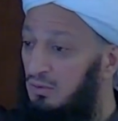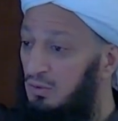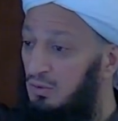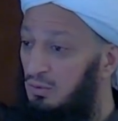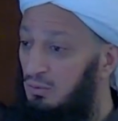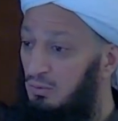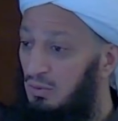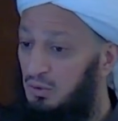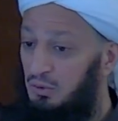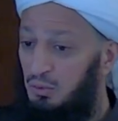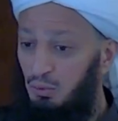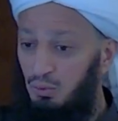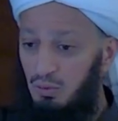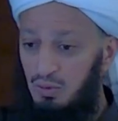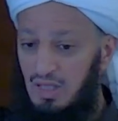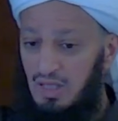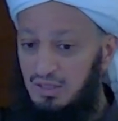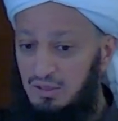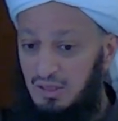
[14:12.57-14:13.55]

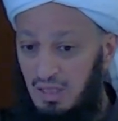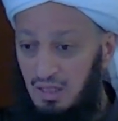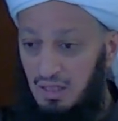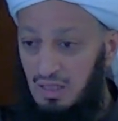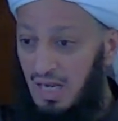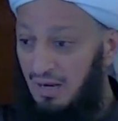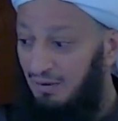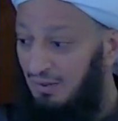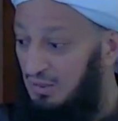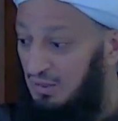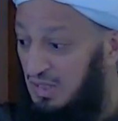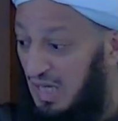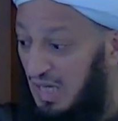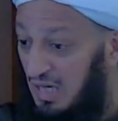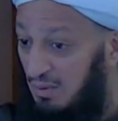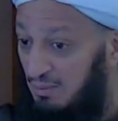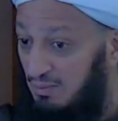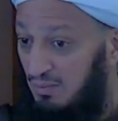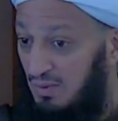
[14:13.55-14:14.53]
Rasulullah sallallahu
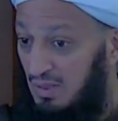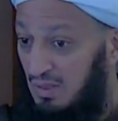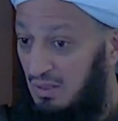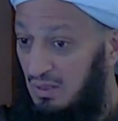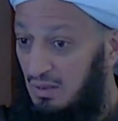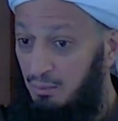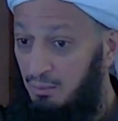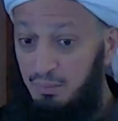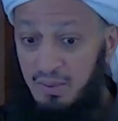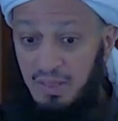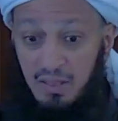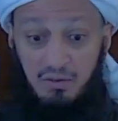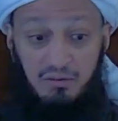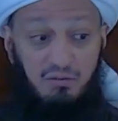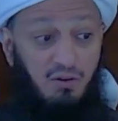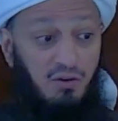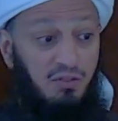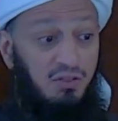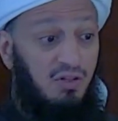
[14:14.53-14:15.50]
alaihi wasallam being
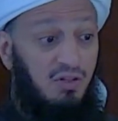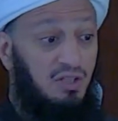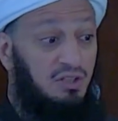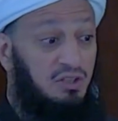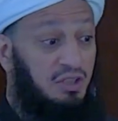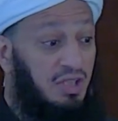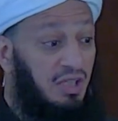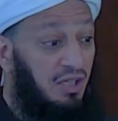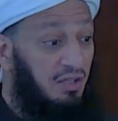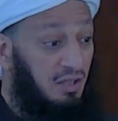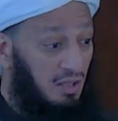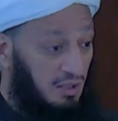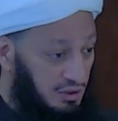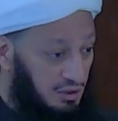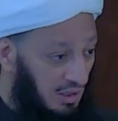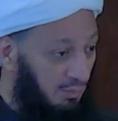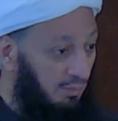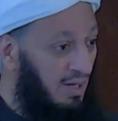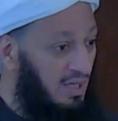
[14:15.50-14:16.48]
for 13
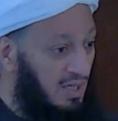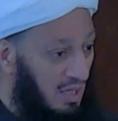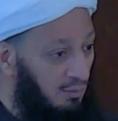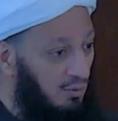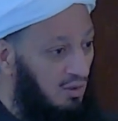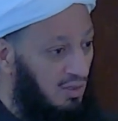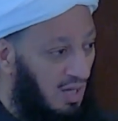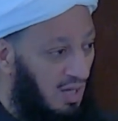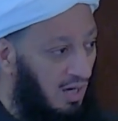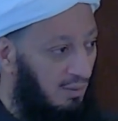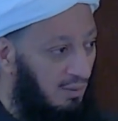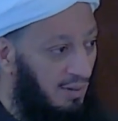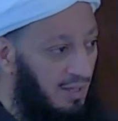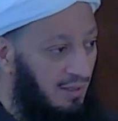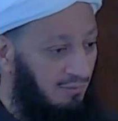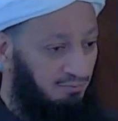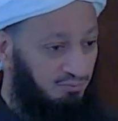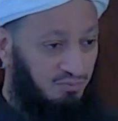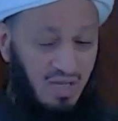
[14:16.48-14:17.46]
years in Makkah
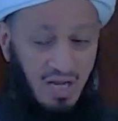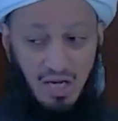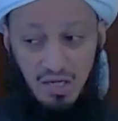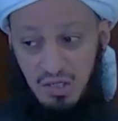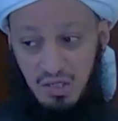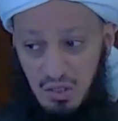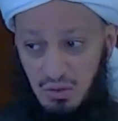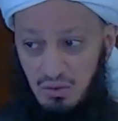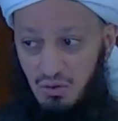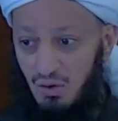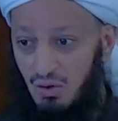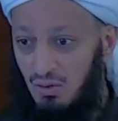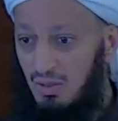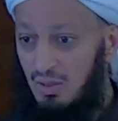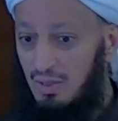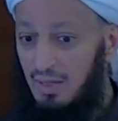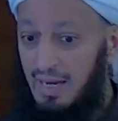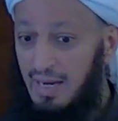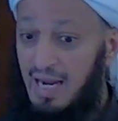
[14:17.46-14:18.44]
Mukarramah. And you
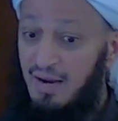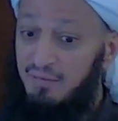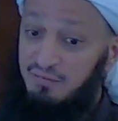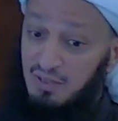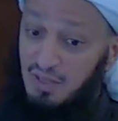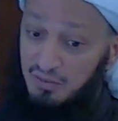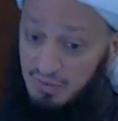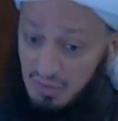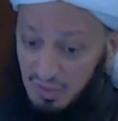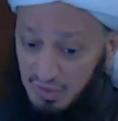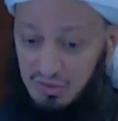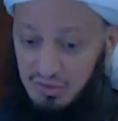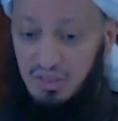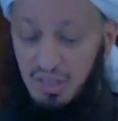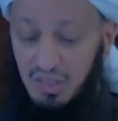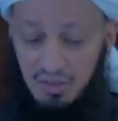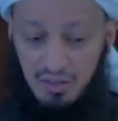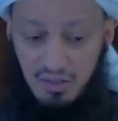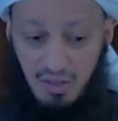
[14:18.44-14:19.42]
know, after
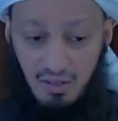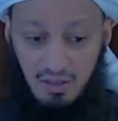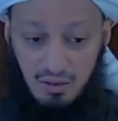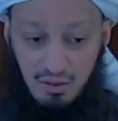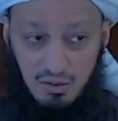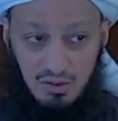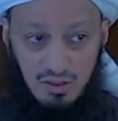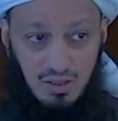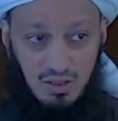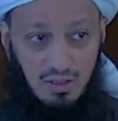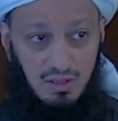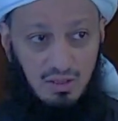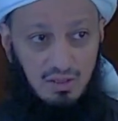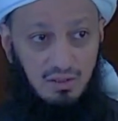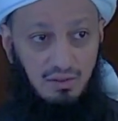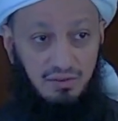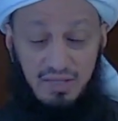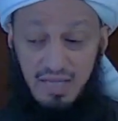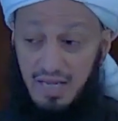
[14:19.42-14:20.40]
13 years,
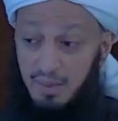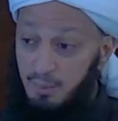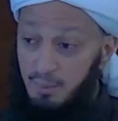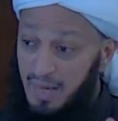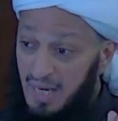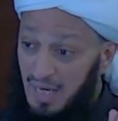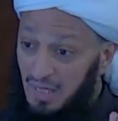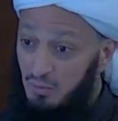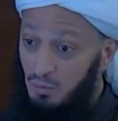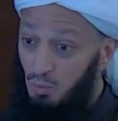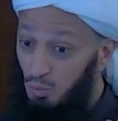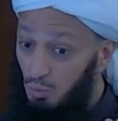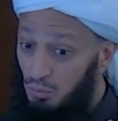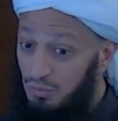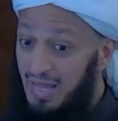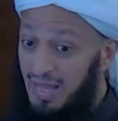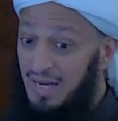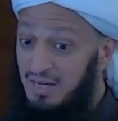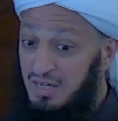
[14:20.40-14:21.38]
they made
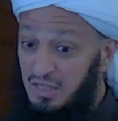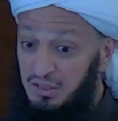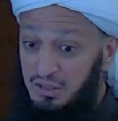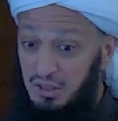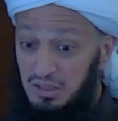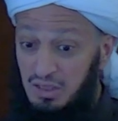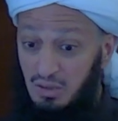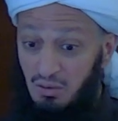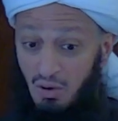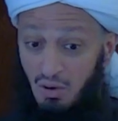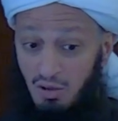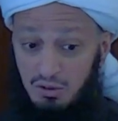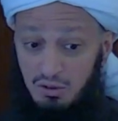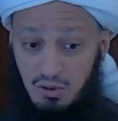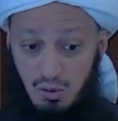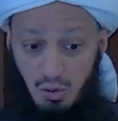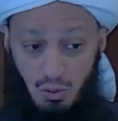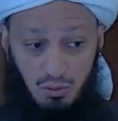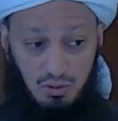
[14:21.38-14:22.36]
that decision
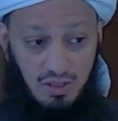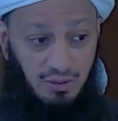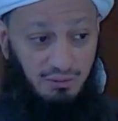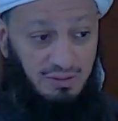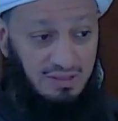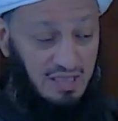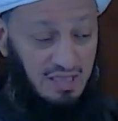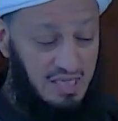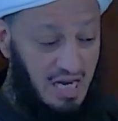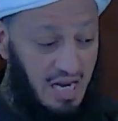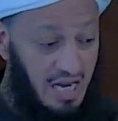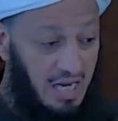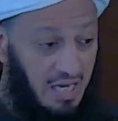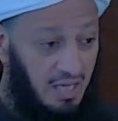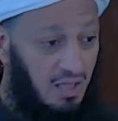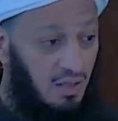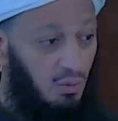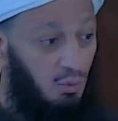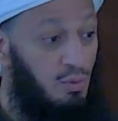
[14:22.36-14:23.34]
also. There was a
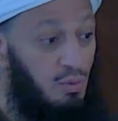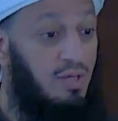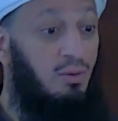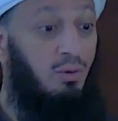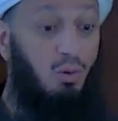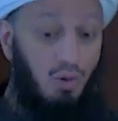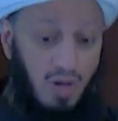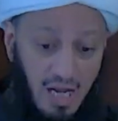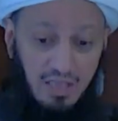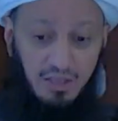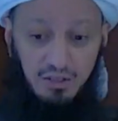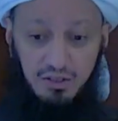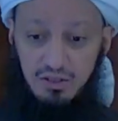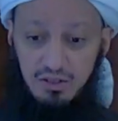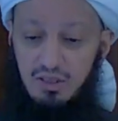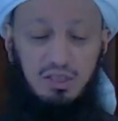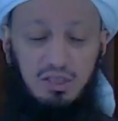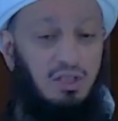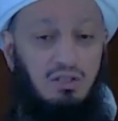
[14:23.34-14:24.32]
day when
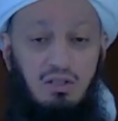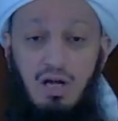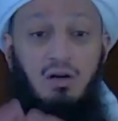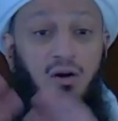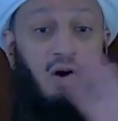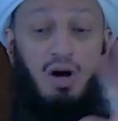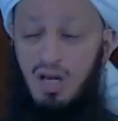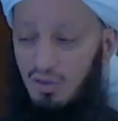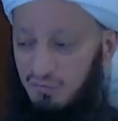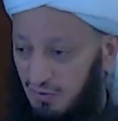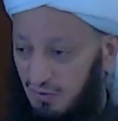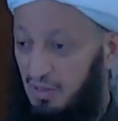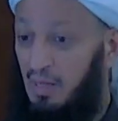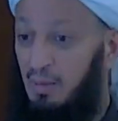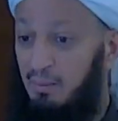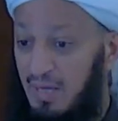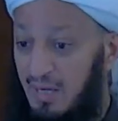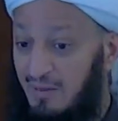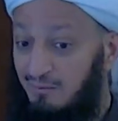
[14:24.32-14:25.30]
Quraysh, this is not all of
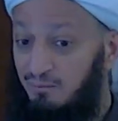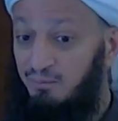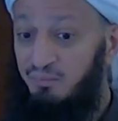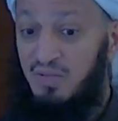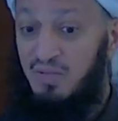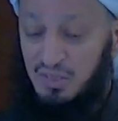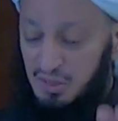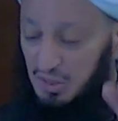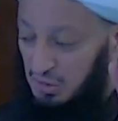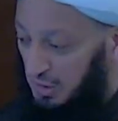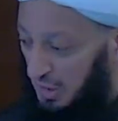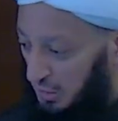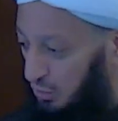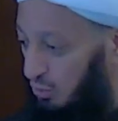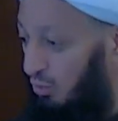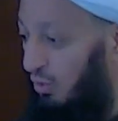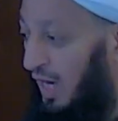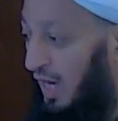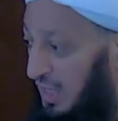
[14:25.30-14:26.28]
Arabia, this is just
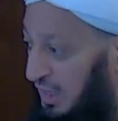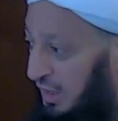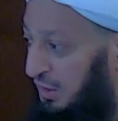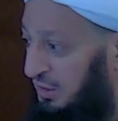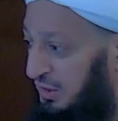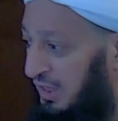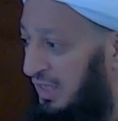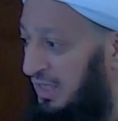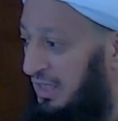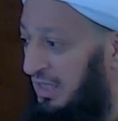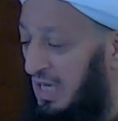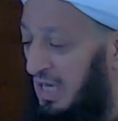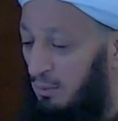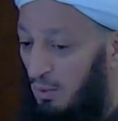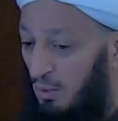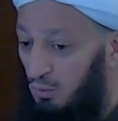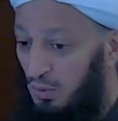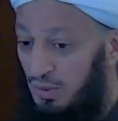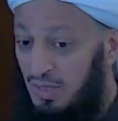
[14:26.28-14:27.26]
Quraysh, came
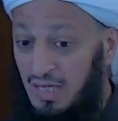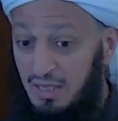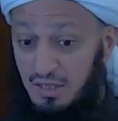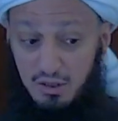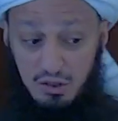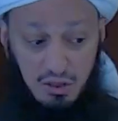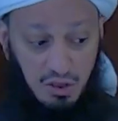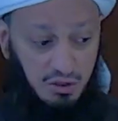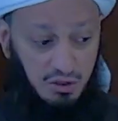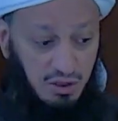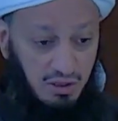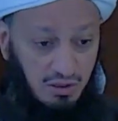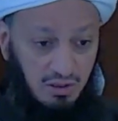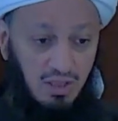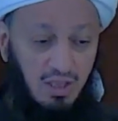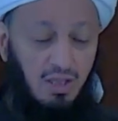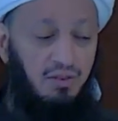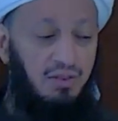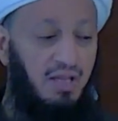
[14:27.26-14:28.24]
up with that
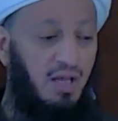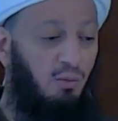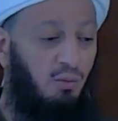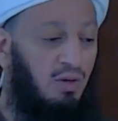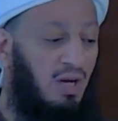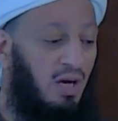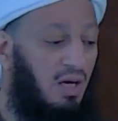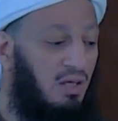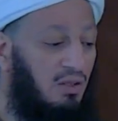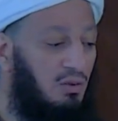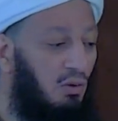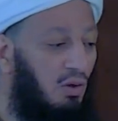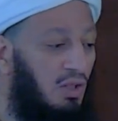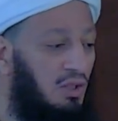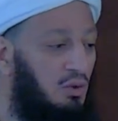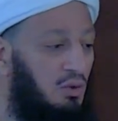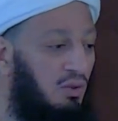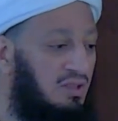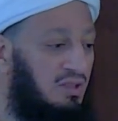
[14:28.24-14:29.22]
decision that we are
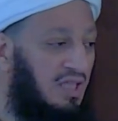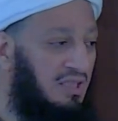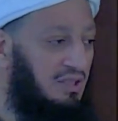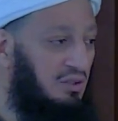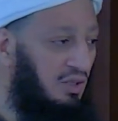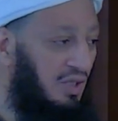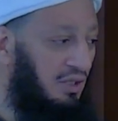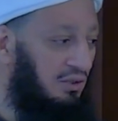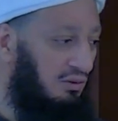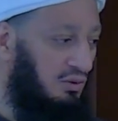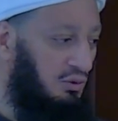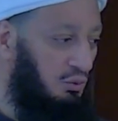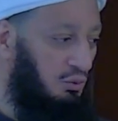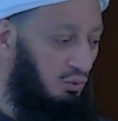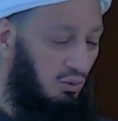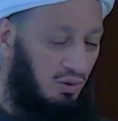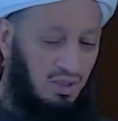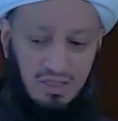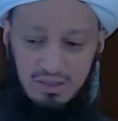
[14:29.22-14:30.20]
going to assassinate
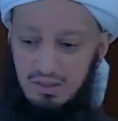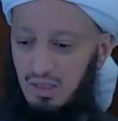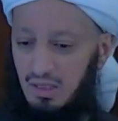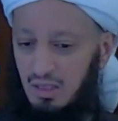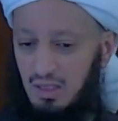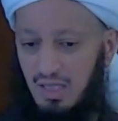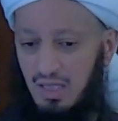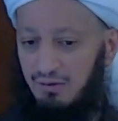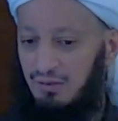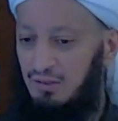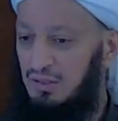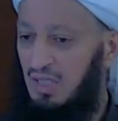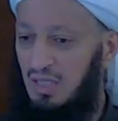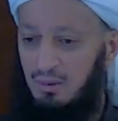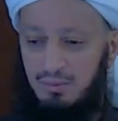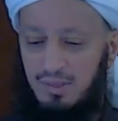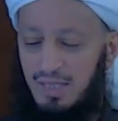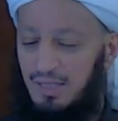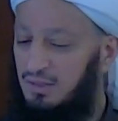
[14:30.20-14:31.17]
Rasulullah sallallahu alaihi
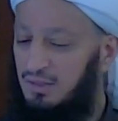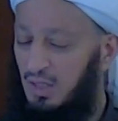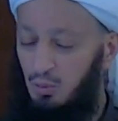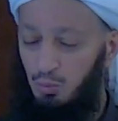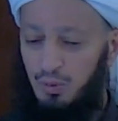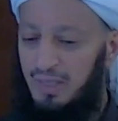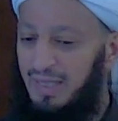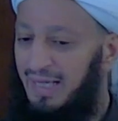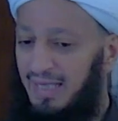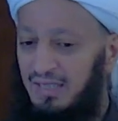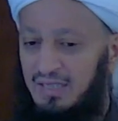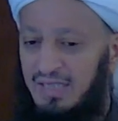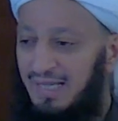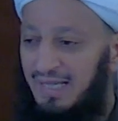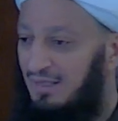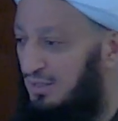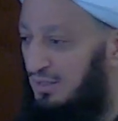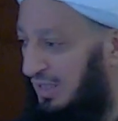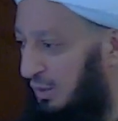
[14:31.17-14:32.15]
wasallam. That said, we can't
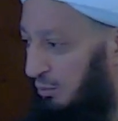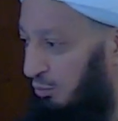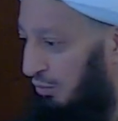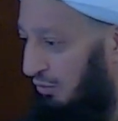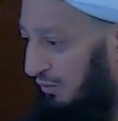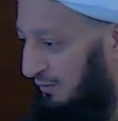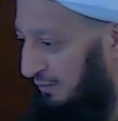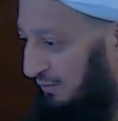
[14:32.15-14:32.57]
take this anymore.